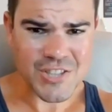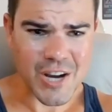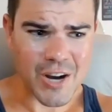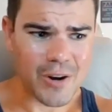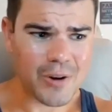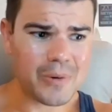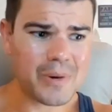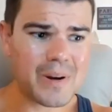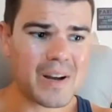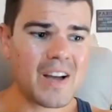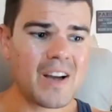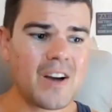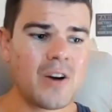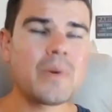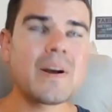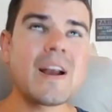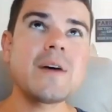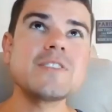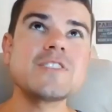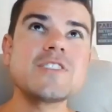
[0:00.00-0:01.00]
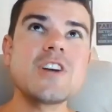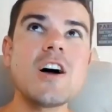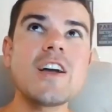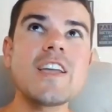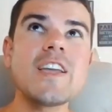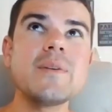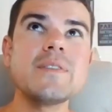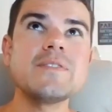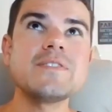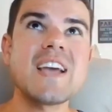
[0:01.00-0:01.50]
So when I was
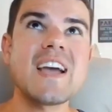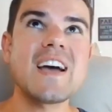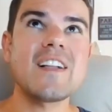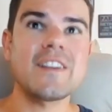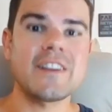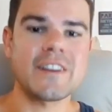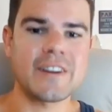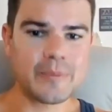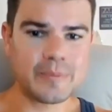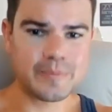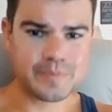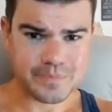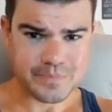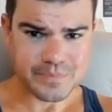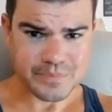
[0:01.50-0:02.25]
talking with Taylor,